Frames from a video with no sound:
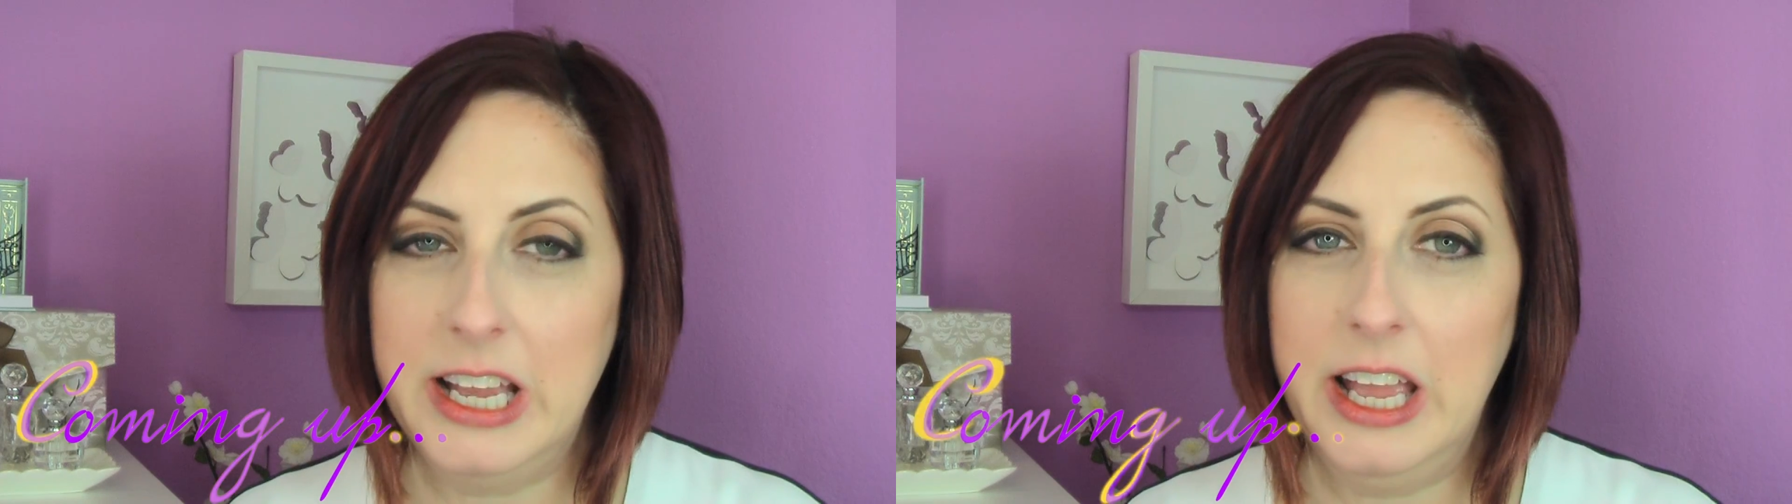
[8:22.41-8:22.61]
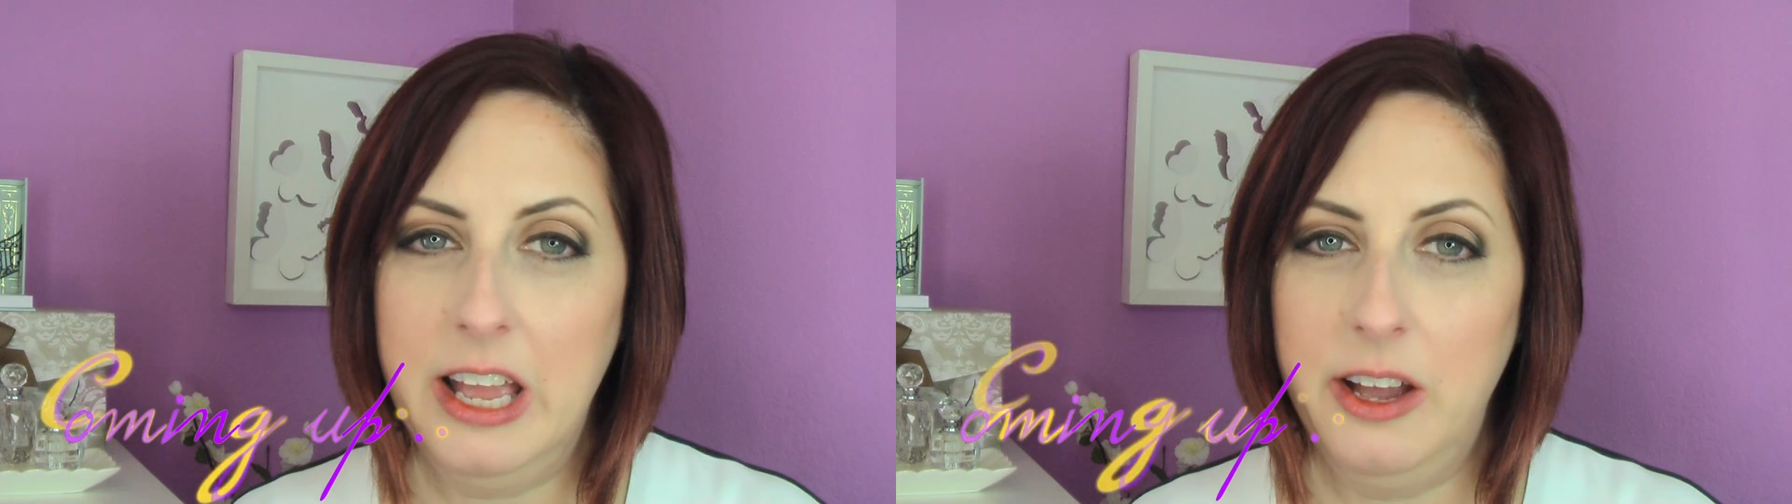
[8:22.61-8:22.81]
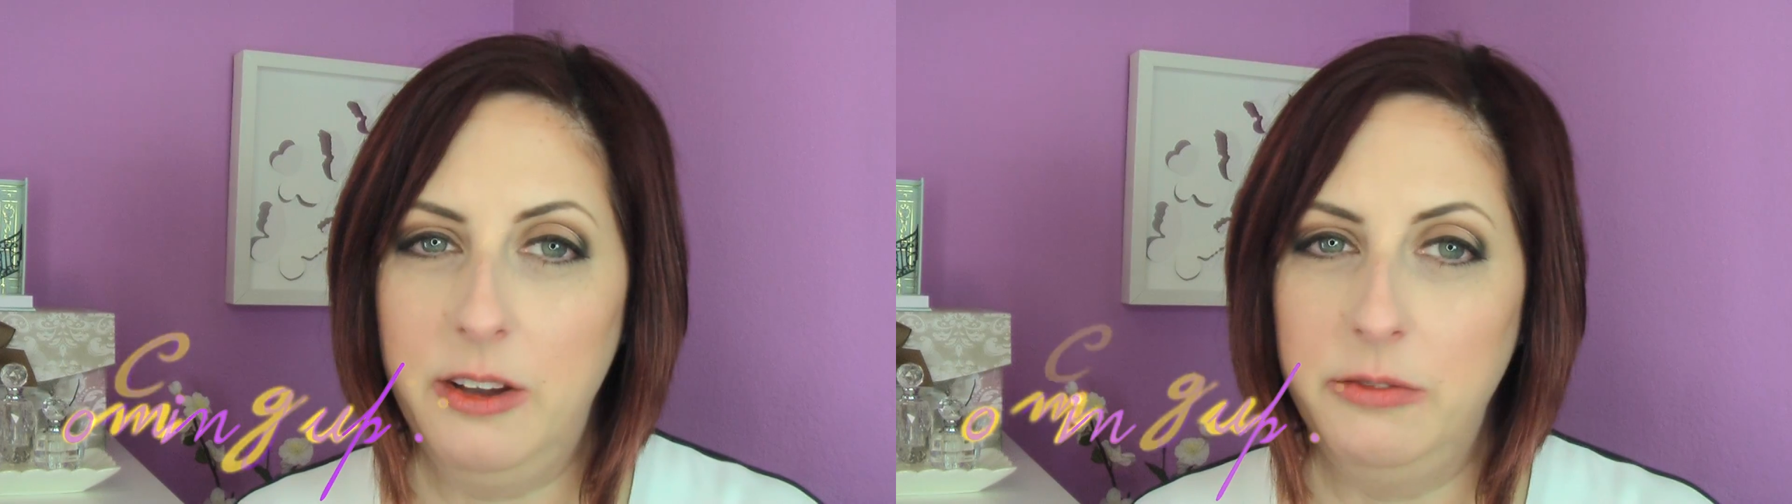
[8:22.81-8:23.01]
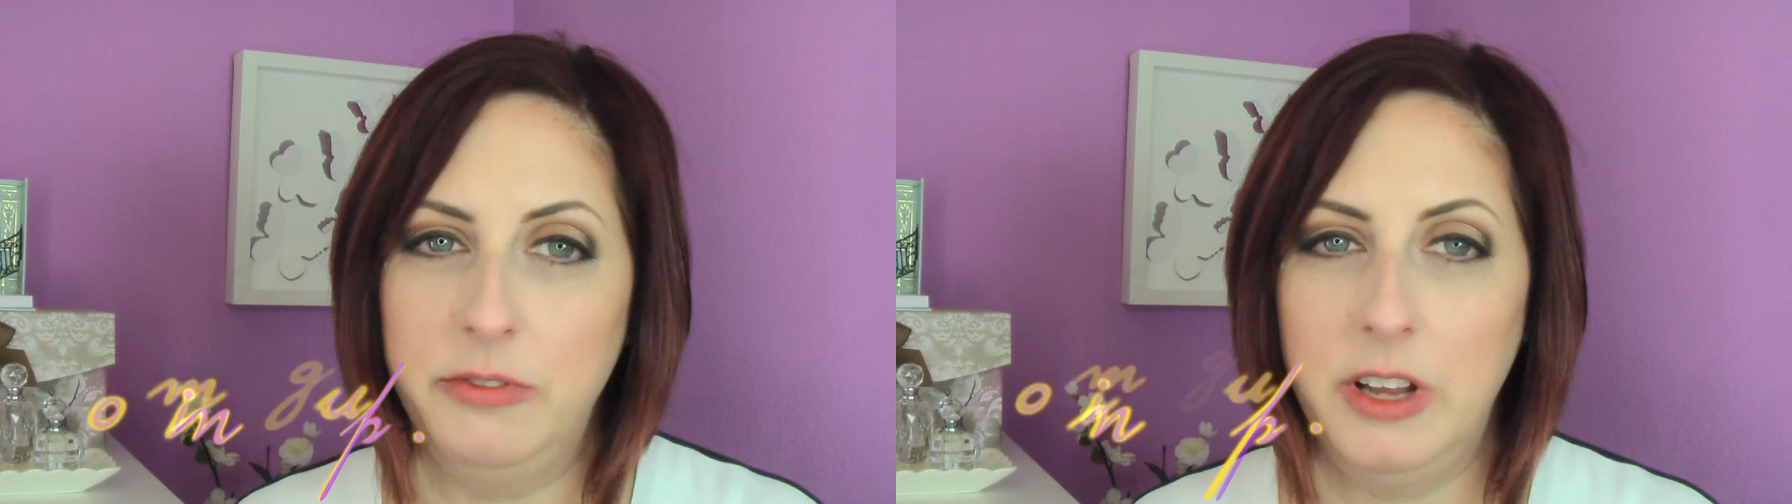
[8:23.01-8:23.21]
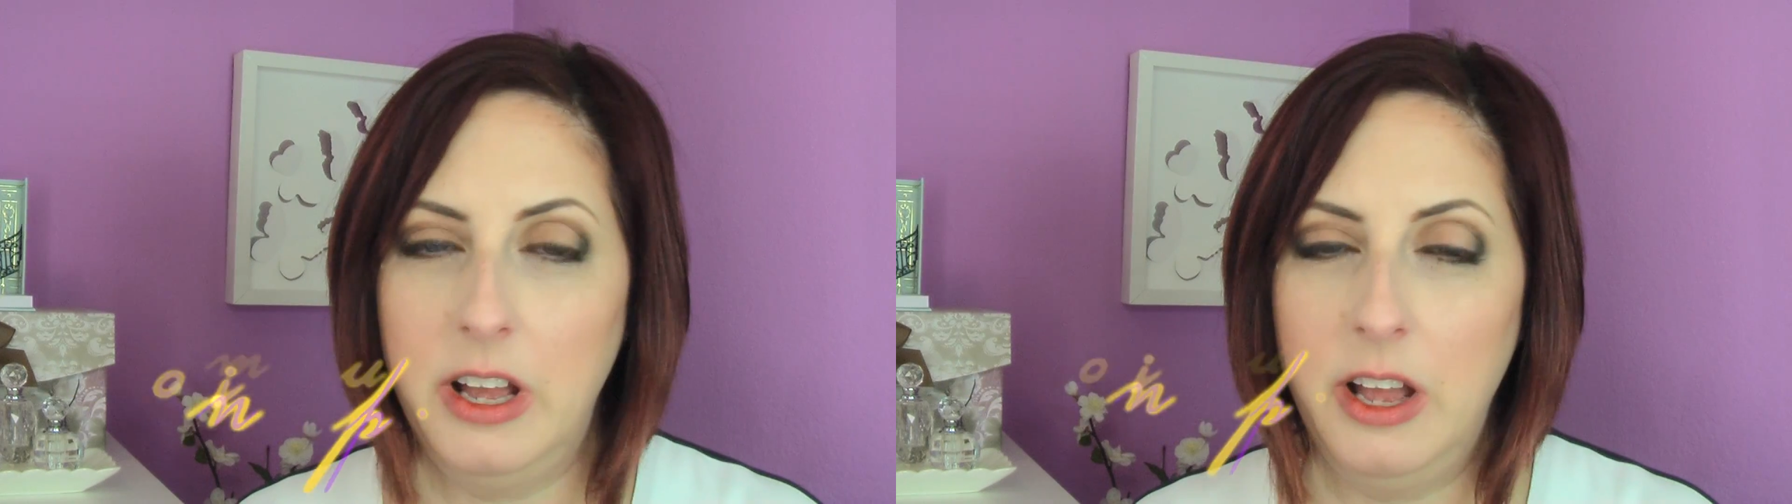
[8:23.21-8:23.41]
I
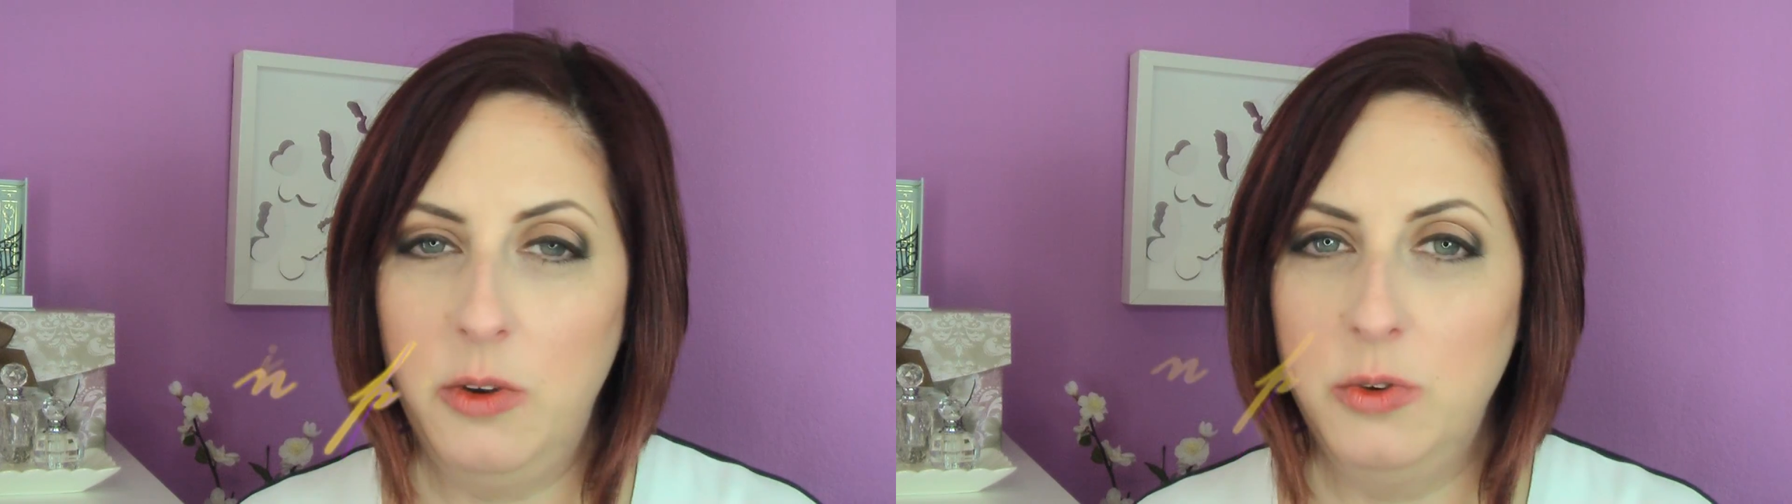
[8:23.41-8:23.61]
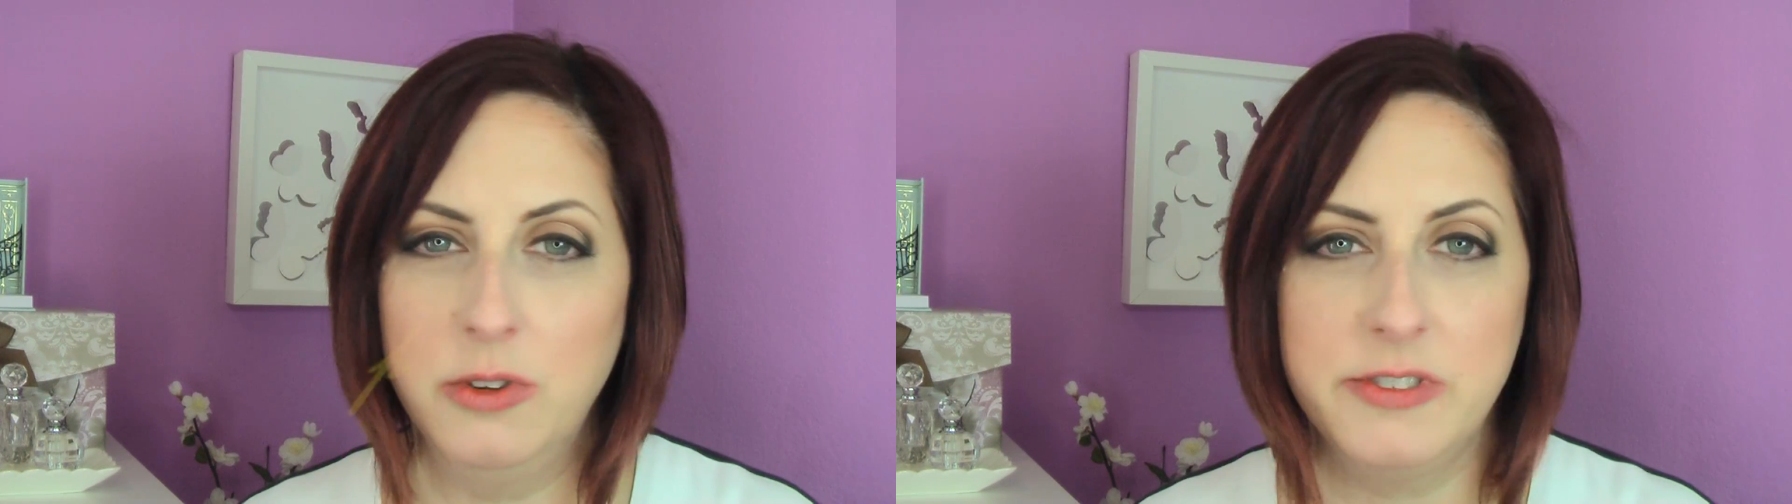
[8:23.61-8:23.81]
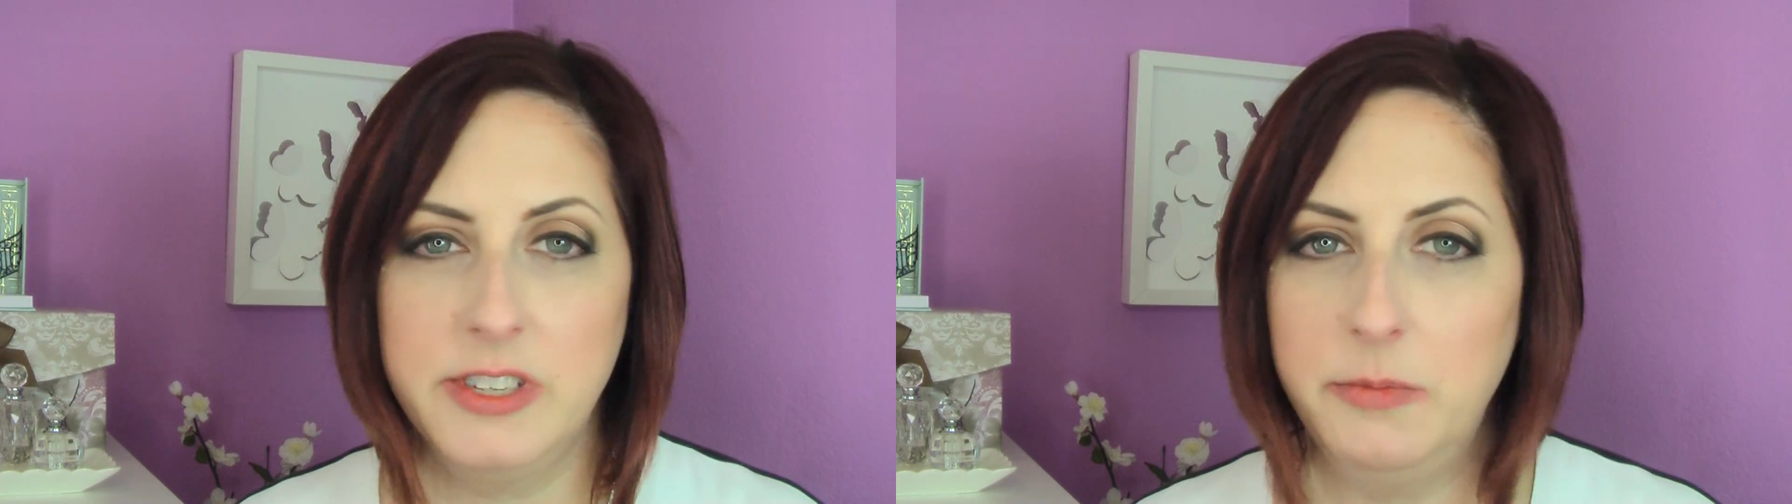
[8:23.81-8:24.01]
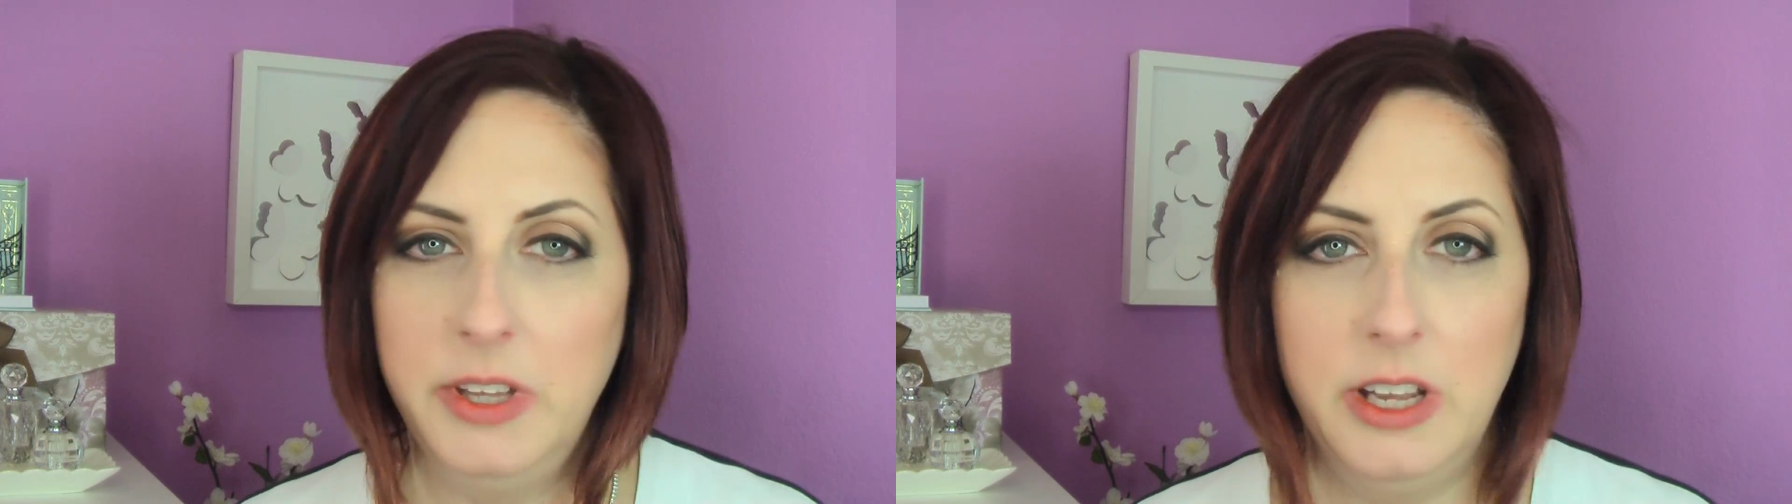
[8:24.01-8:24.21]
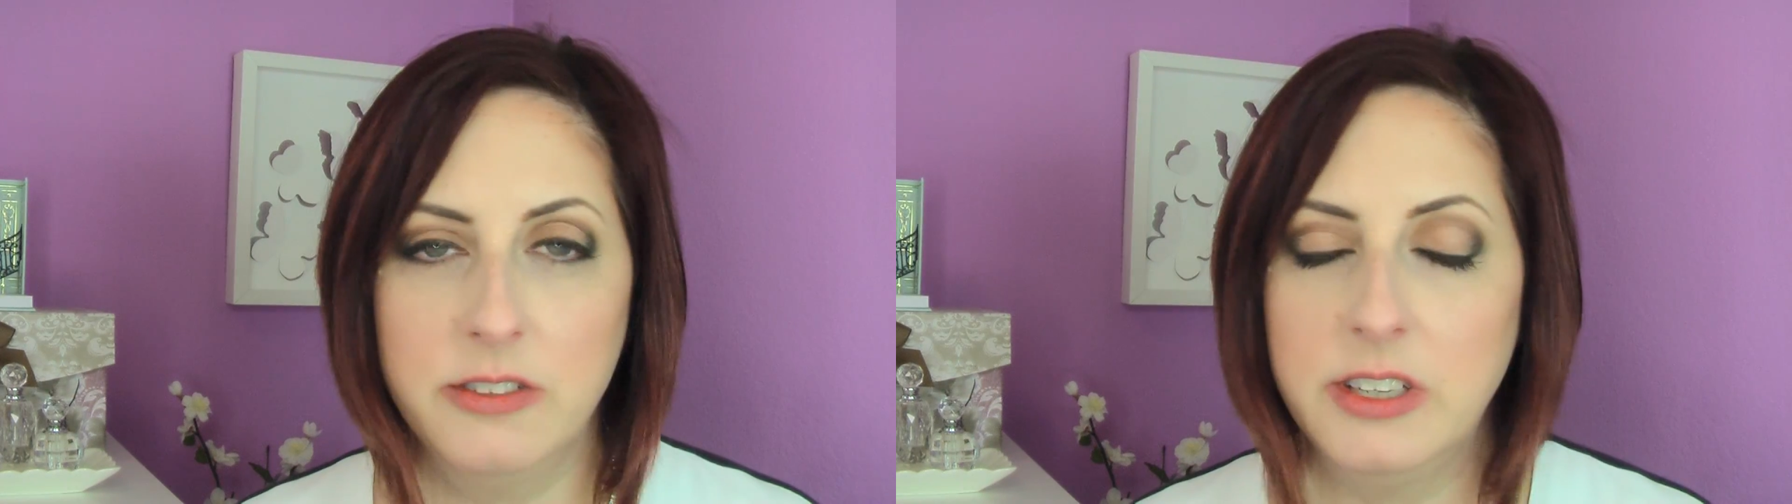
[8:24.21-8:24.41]
ordered
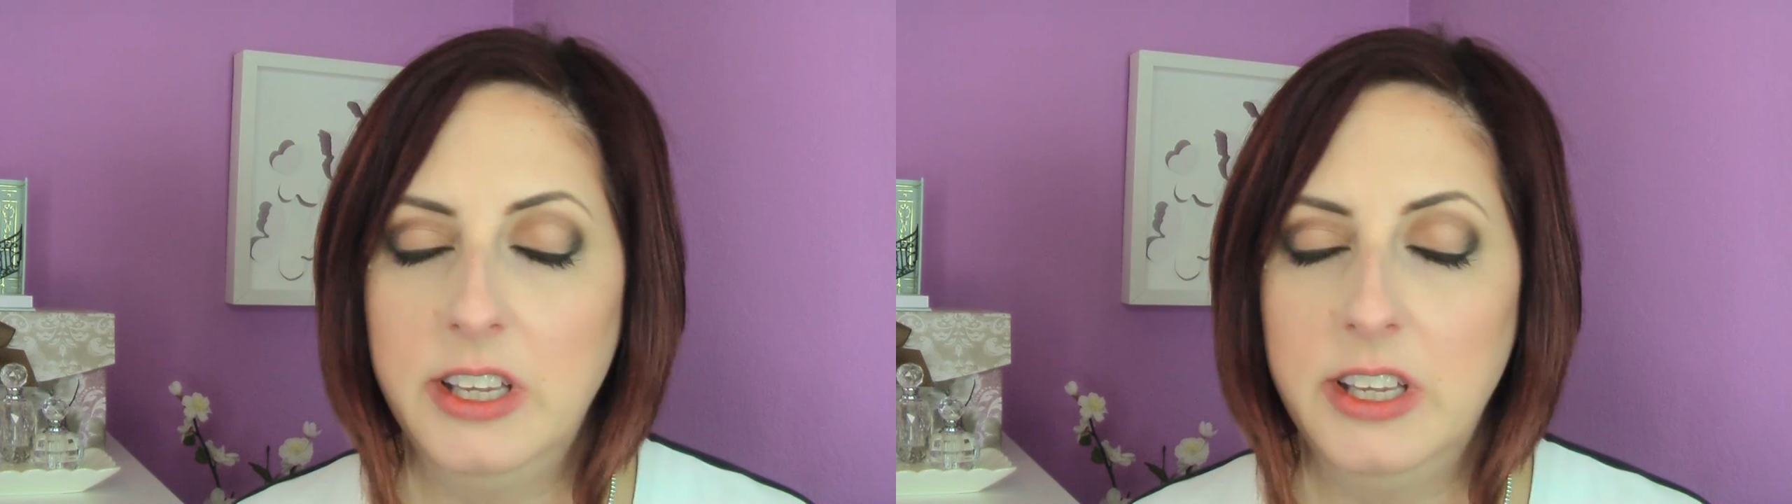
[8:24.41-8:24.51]
something else,